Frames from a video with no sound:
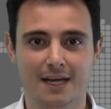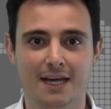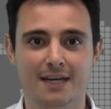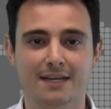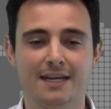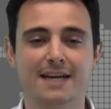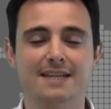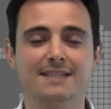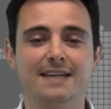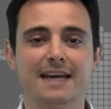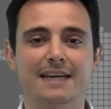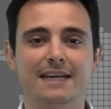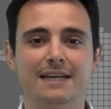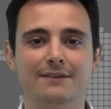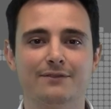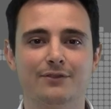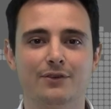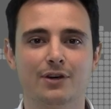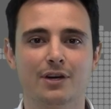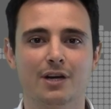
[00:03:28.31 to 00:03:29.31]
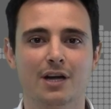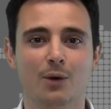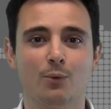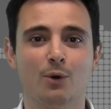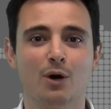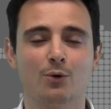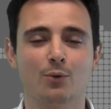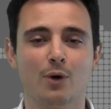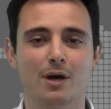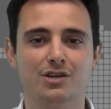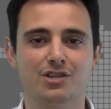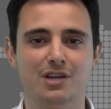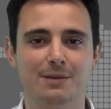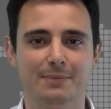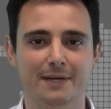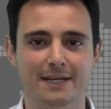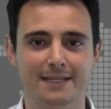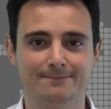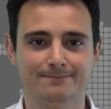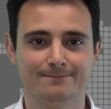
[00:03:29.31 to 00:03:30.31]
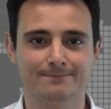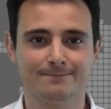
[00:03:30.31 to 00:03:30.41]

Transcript: next day delivery and worldwide shipping.